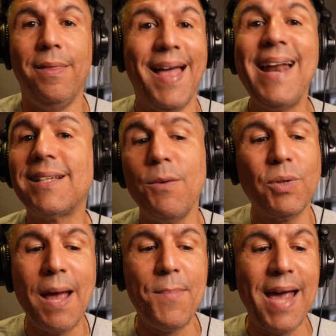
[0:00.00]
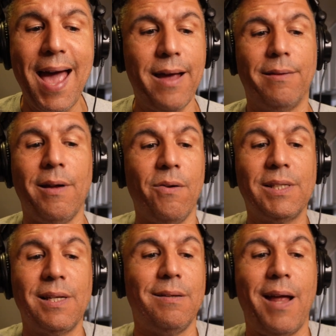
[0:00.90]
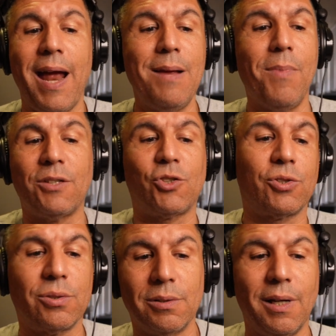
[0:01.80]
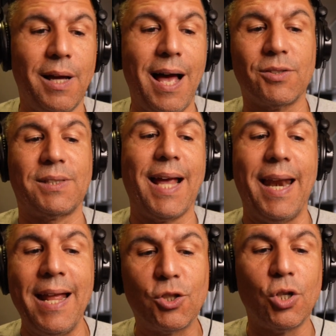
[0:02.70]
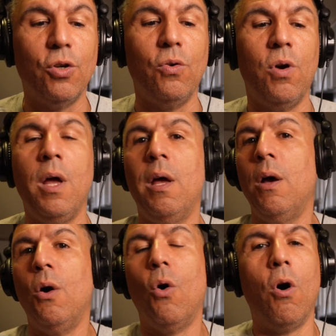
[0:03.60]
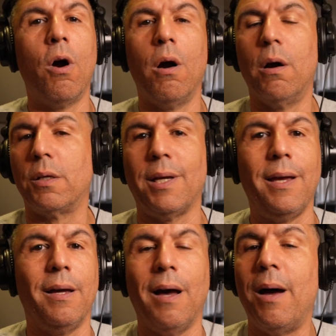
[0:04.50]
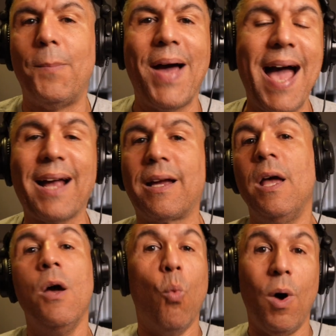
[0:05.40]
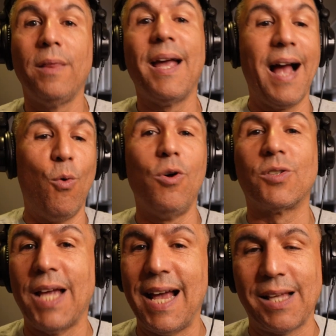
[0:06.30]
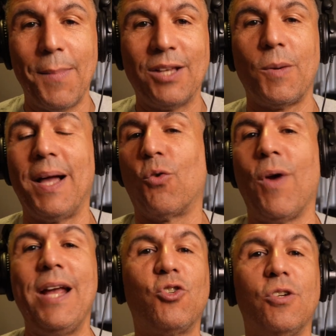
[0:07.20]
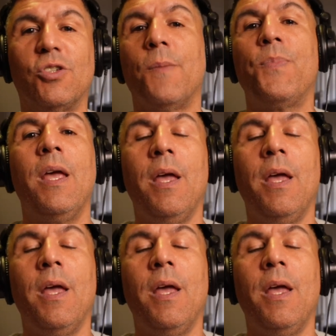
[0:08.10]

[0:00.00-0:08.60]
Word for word: that is it with the N B A. There isn't any much else to get into or to unpack. One thing I will say, as I mentioned about the Rangers,